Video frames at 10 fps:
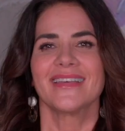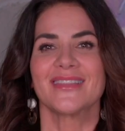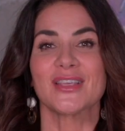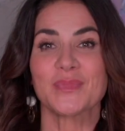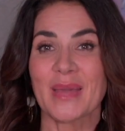
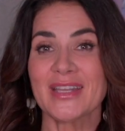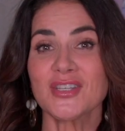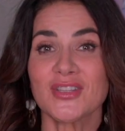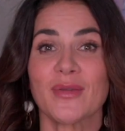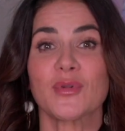The
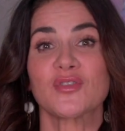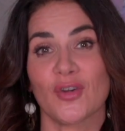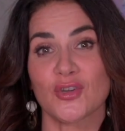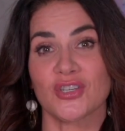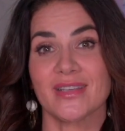Spanish language
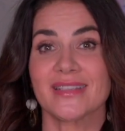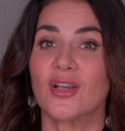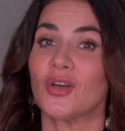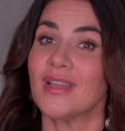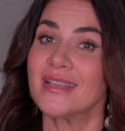version is
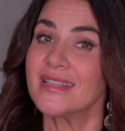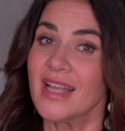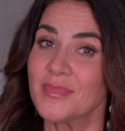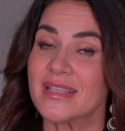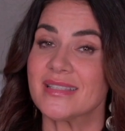called La
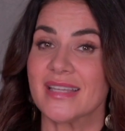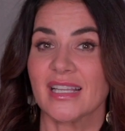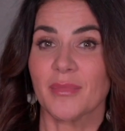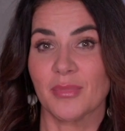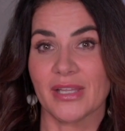Sinopsis de
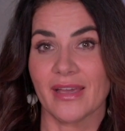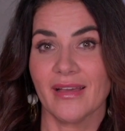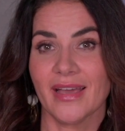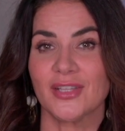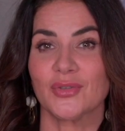la Biblia,
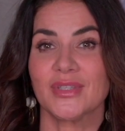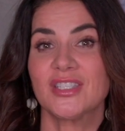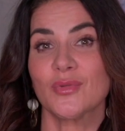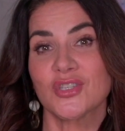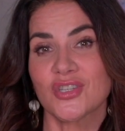and you'll need
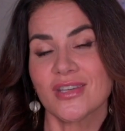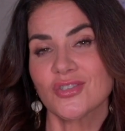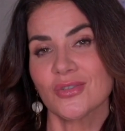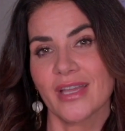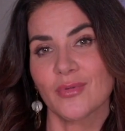to adjust
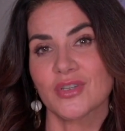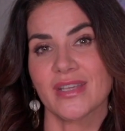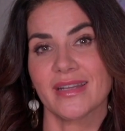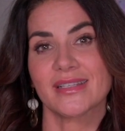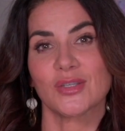your language
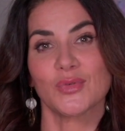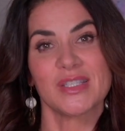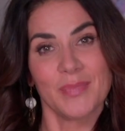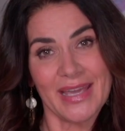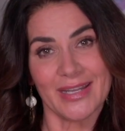settings to
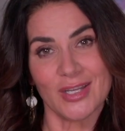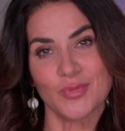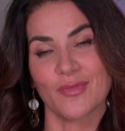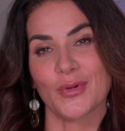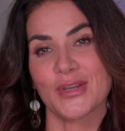Spanish
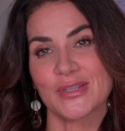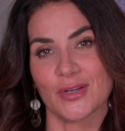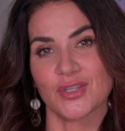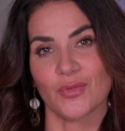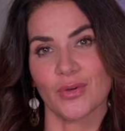before you
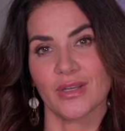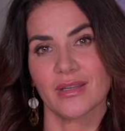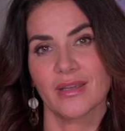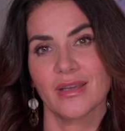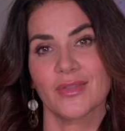search for it.
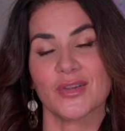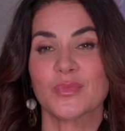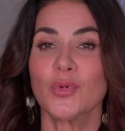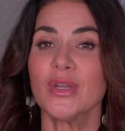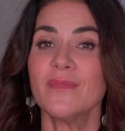There's more